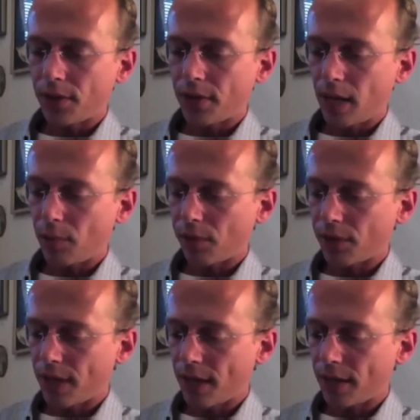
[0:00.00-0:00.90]
for the type
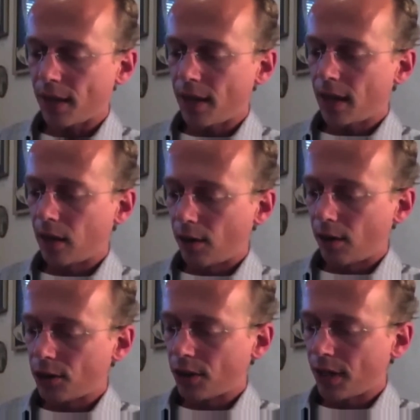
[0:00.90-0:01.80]
of attack
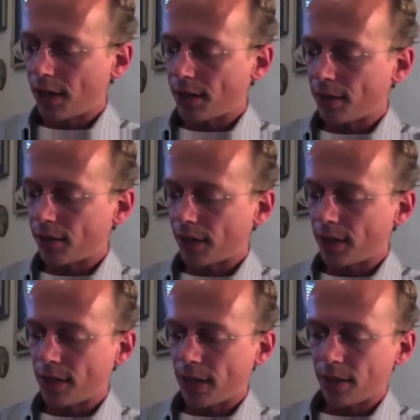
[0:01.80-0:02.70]
launched against the
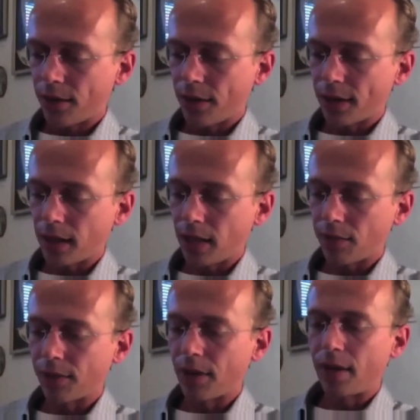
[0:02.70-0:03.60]
United States on
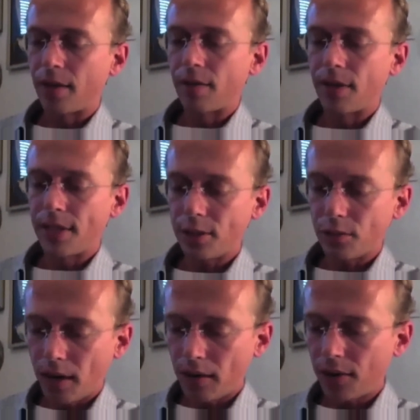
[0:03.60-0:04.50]
9/11. They
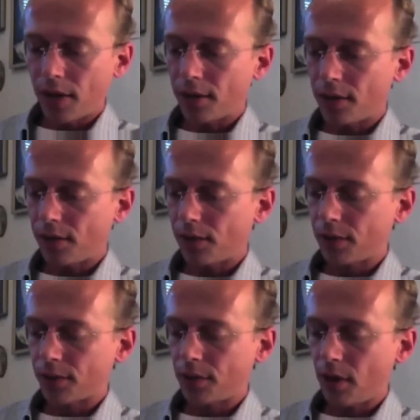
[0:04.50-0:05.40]
struggled under
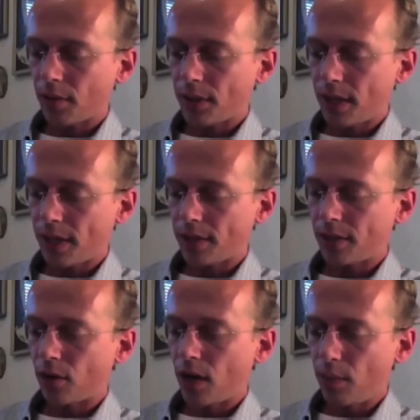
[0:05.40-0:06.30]
difficult
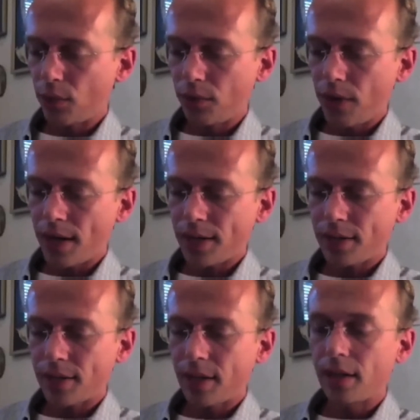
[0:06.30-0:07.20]
circumstances to
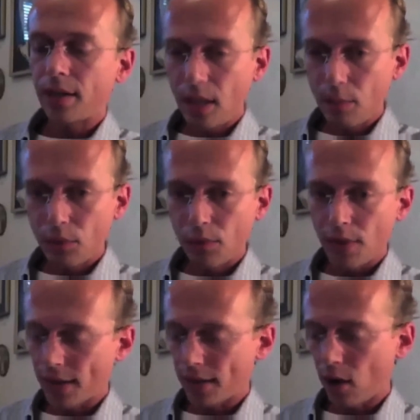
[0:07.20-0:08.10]
improvise
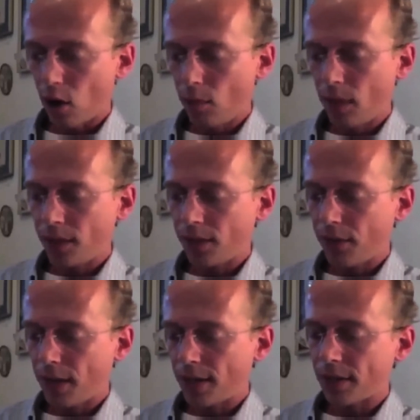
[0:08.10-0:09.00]
a homeland
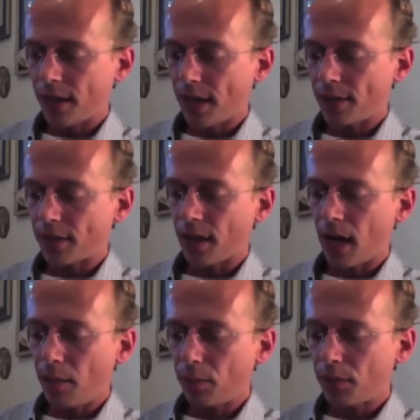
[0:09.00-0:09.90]
defense against
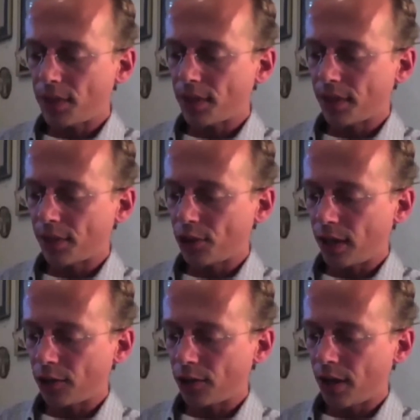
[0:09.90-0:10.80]
an unprecedented
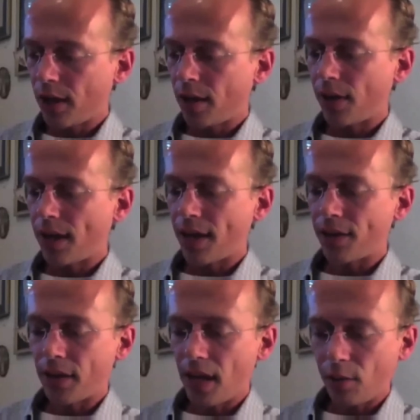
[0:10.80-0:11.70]
challenge they
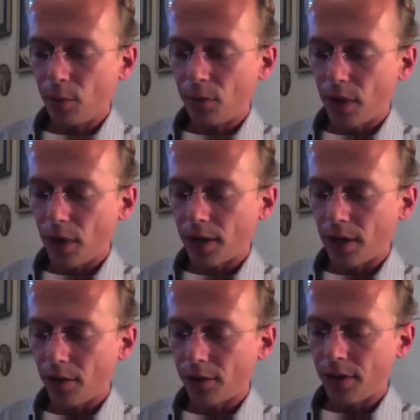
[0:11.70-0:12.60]
had never before
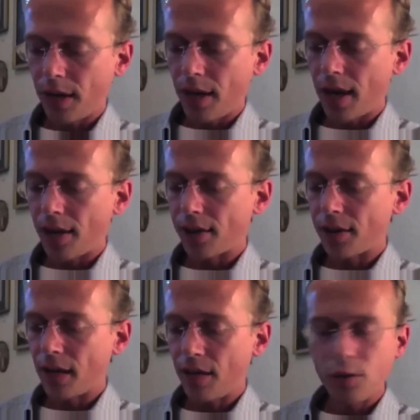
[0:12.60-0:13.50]
encountered and
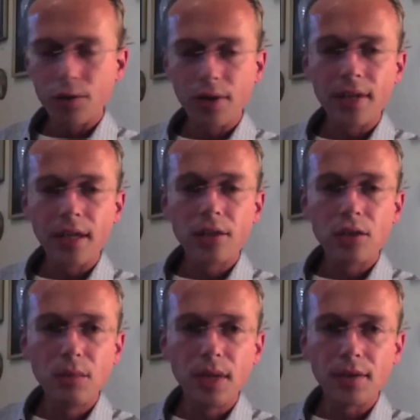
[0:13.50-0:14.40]
had never trained
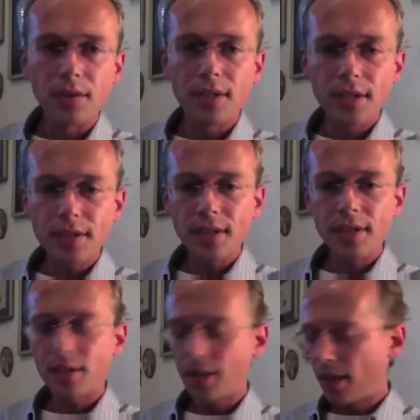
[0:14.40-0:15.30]
to meet. So this
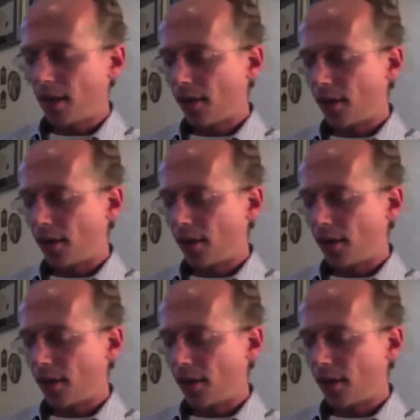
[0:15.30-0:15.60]
is